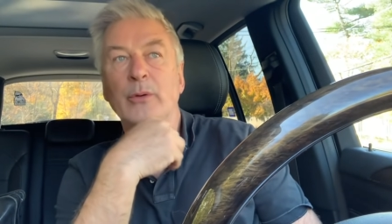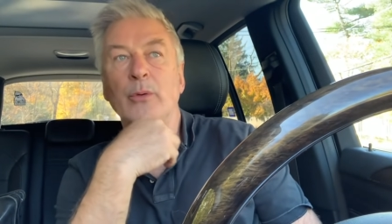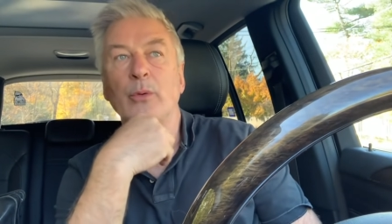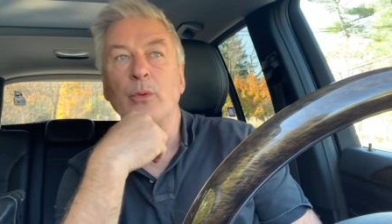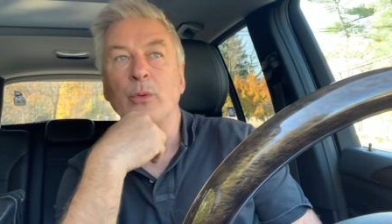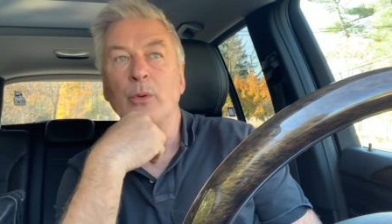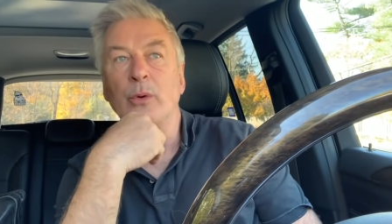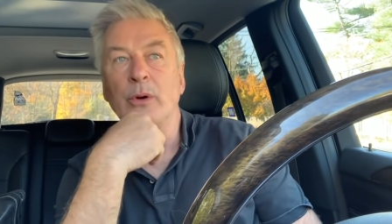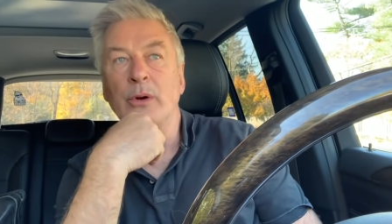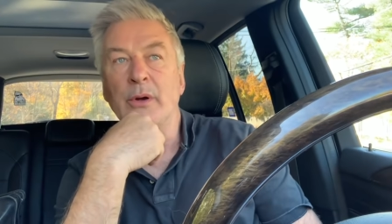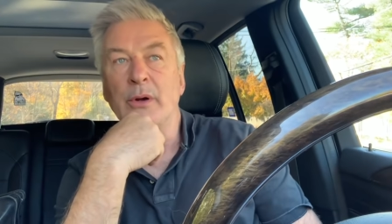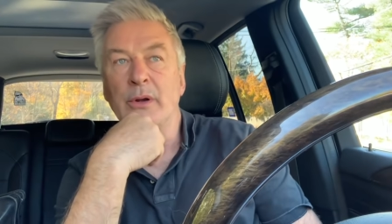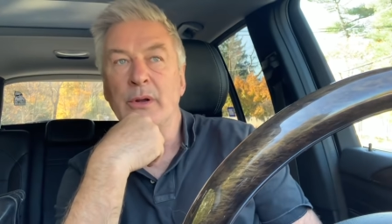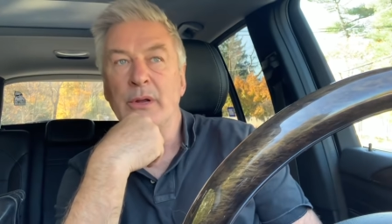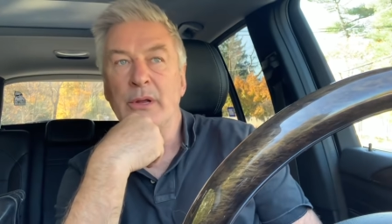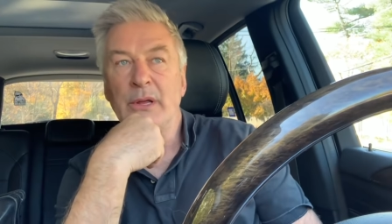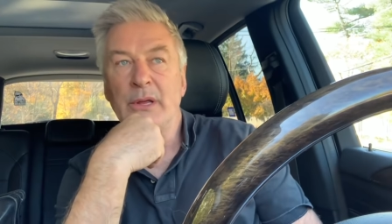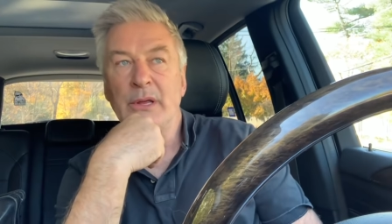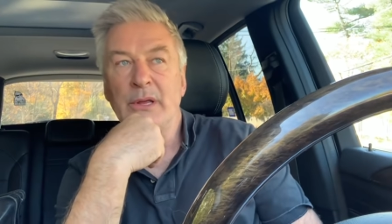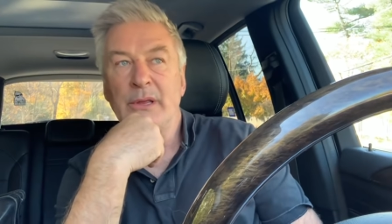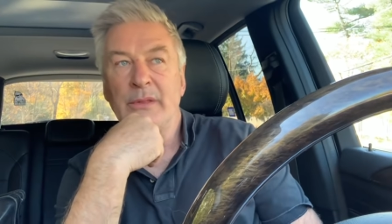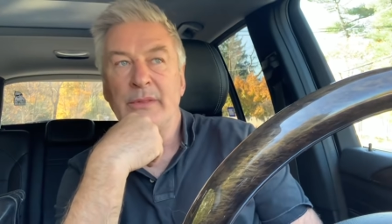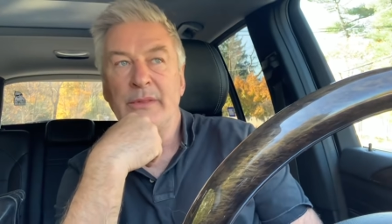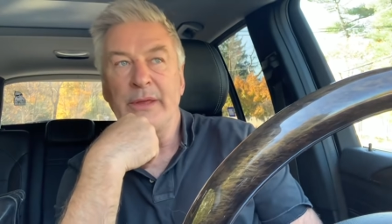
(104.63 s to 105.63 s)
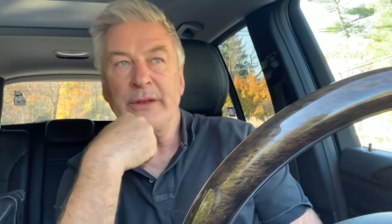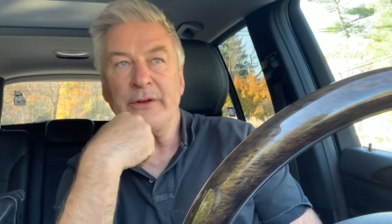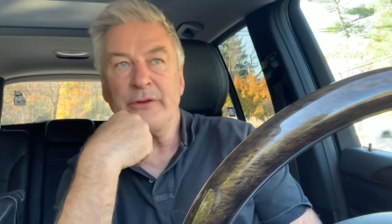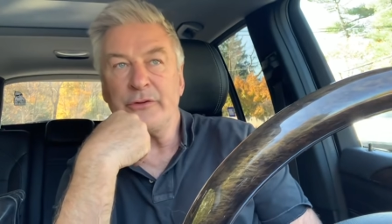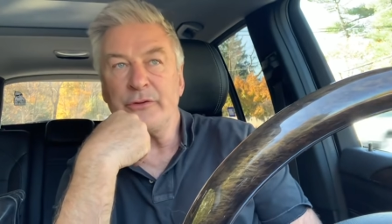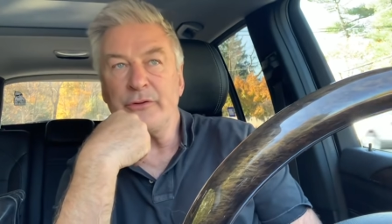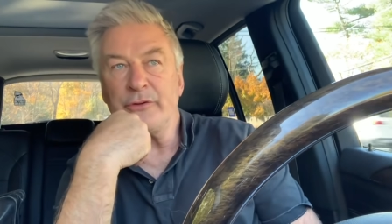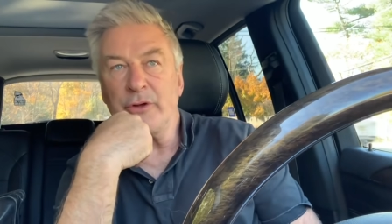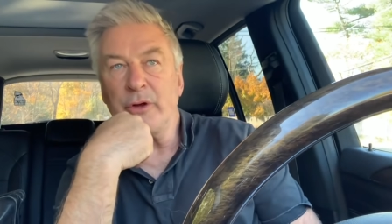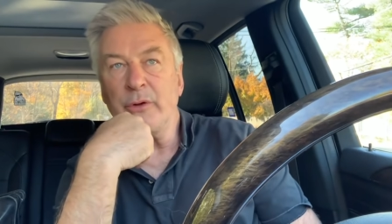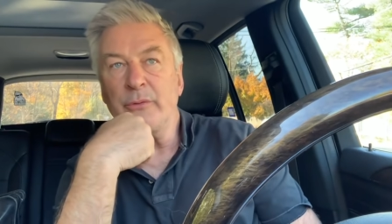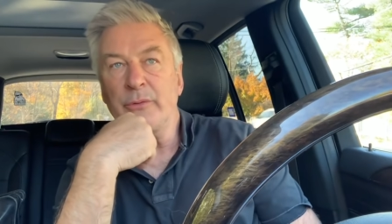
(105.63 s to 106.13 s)
or they
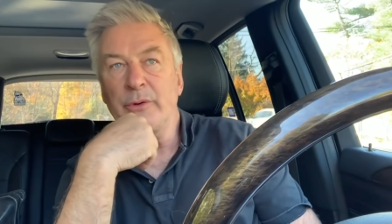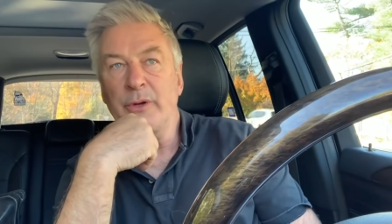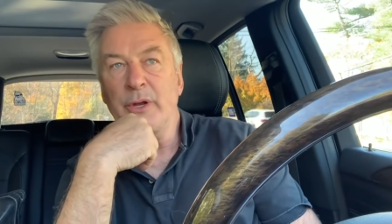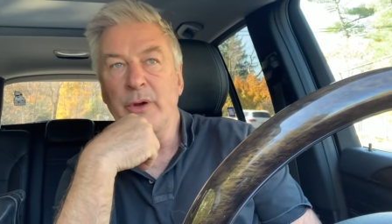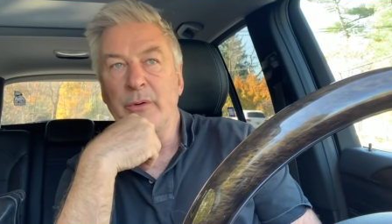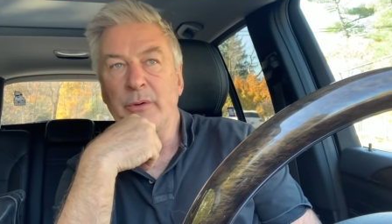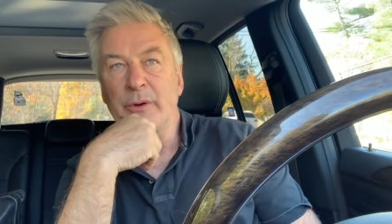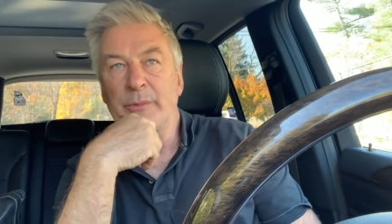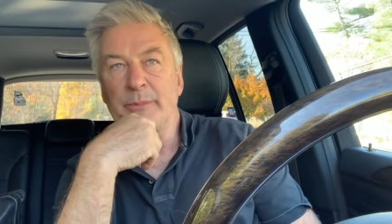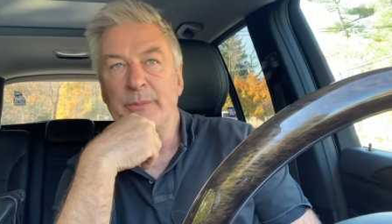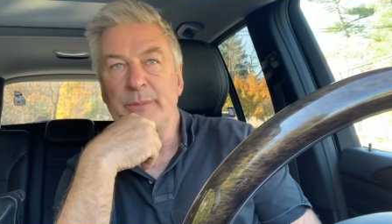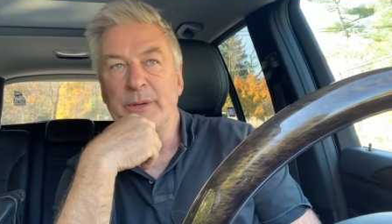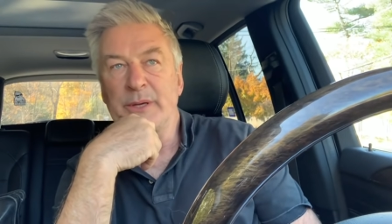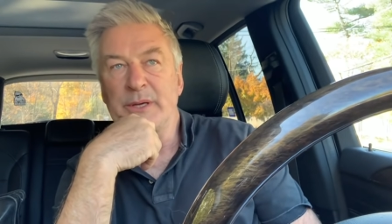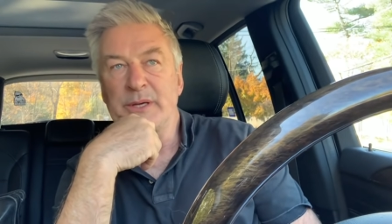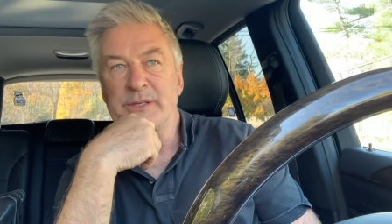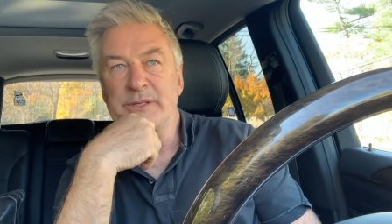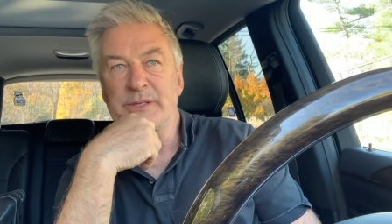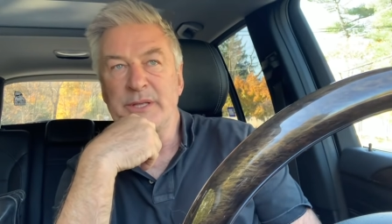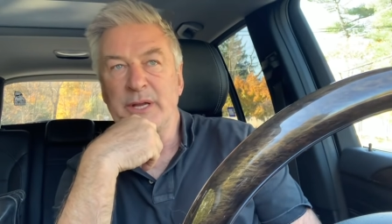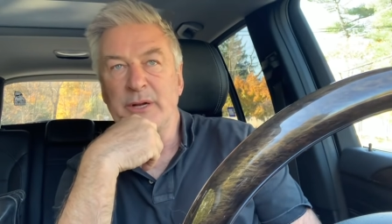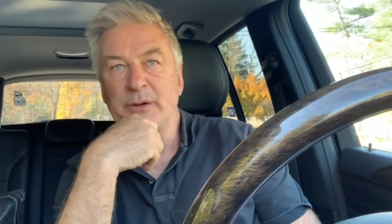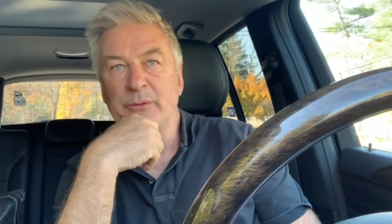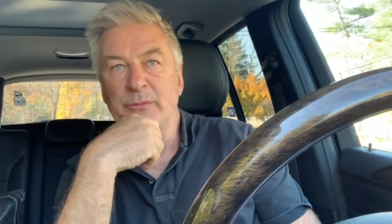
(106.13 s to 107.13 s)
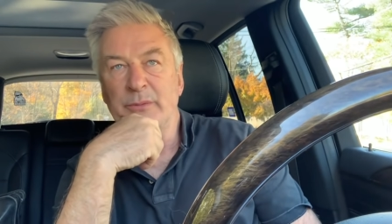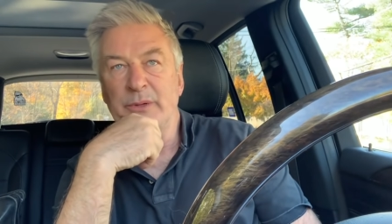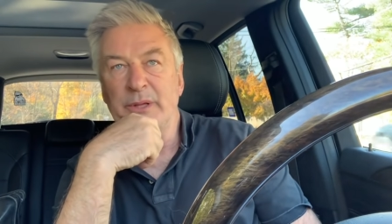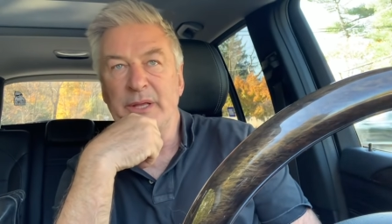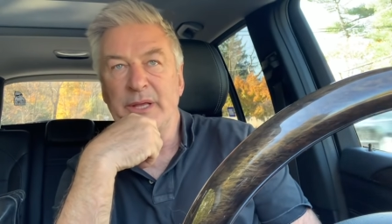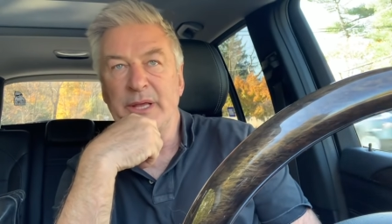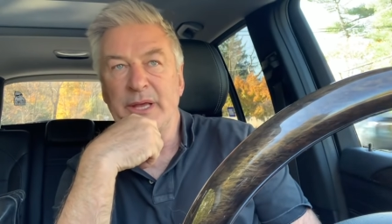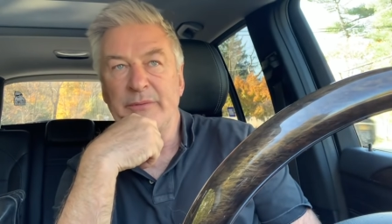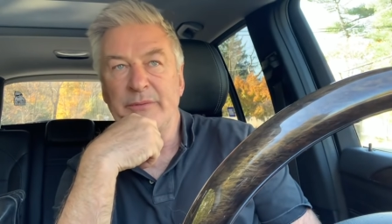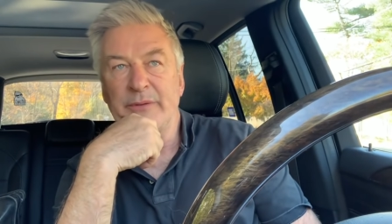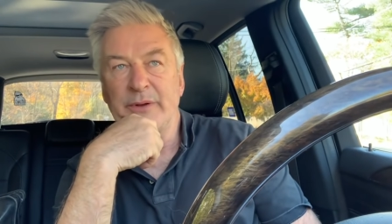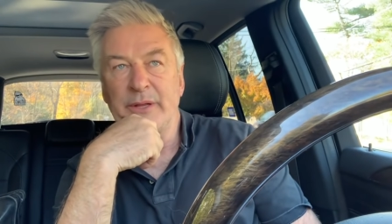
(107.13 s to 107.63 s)
just don't know it because they don't really
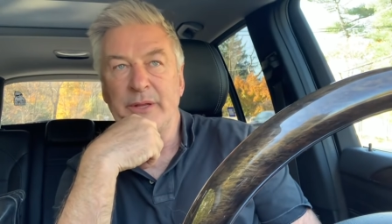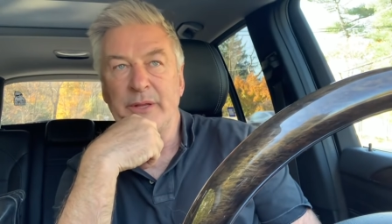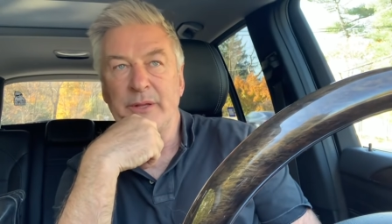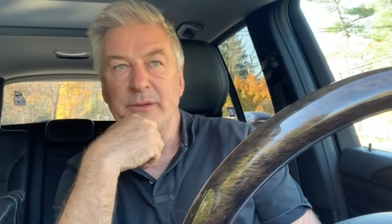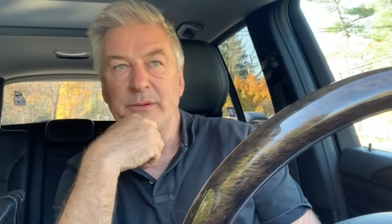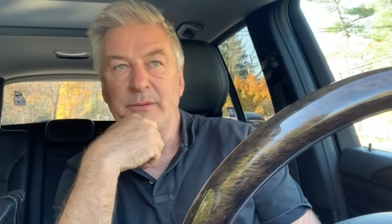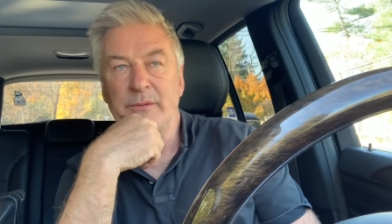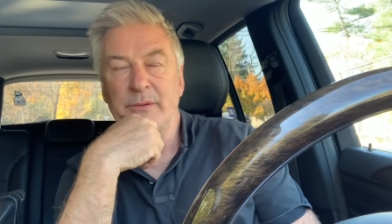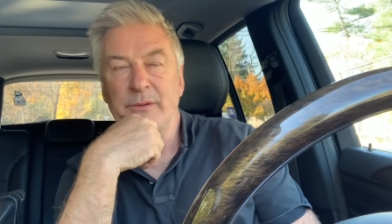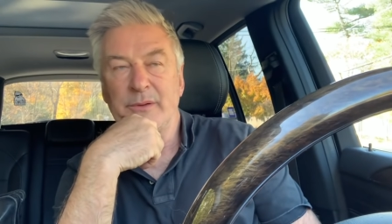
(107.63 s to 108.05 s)
have any